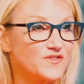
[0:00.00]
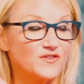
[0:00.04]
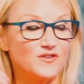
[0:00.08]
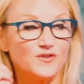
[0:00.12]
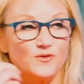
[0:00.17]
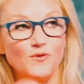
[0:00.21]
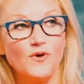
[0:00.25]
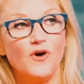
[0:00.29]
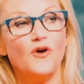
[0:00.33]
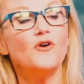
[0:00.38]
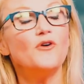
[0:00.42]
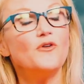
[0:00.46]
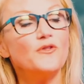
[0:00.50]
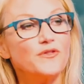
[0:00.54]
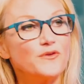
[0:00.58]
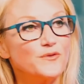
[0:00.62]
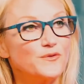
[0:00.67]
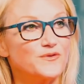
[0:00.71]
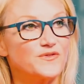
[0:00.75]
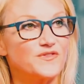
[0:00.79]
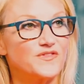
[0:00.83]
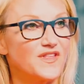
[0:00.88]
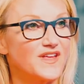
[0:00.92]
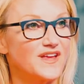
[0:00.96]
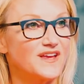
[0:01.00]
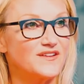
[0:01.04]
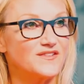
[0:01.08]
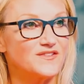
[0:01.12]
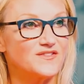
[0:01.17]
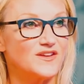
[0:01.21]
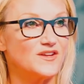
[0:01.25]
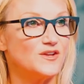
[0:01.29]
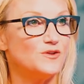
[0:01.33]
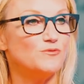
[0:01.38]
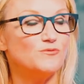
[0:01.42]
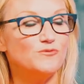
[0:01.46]
to do all those things
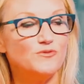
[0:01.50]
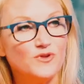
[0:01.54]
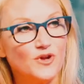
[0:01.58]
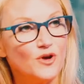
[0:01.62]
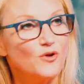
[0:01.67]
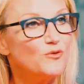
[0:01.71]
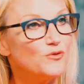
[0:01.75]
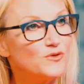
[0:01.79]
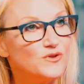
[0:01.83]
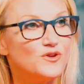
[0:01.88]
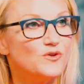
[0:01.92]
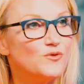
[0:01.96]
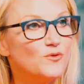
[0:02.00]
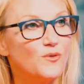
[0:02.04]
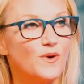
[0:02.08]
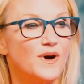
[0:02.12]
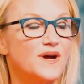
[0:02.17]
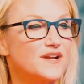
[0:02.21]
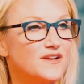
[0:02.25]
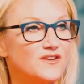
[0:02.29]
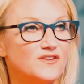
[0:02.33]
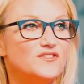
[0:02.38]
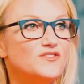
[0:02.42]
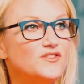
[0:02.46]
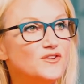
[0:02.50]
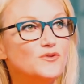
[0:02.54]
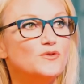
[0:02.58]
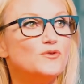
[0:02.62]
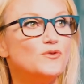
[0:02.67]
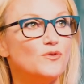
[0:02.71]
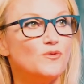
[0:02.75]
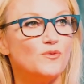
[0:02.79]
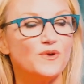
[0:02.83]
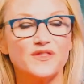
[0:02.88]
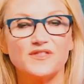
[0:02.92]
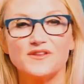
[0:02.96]
that you know you want to
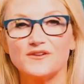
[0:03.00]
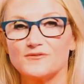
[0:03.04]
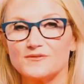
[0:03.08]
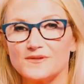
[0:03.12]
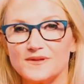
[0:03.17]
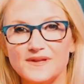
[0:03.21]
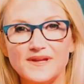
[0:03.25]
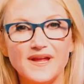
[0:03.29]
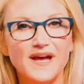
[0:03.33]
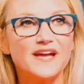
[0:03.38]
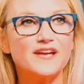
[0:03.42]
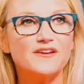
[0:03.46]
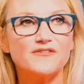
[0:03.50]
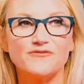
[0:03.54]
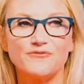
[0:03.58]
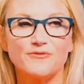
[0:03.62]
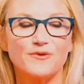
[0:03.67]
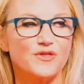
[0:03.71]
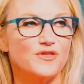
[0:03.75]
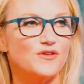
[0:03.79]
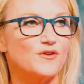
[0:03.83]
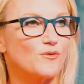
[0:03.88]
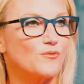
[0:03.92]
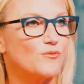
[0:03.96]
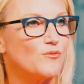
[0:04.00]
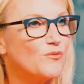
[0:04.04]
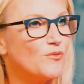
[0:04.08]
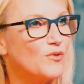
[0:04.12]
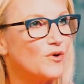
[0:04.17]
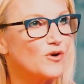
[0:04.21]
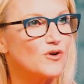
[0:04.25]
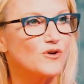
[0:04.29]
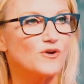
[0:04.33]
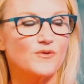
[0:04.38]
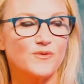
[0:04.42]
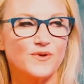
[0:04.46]
do with your life, with your
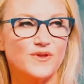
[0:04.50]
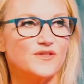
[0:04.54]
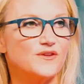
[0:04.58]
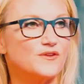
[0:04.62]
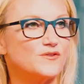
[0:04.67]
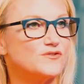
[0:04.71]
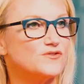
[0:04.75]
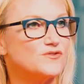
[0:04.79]
work, with your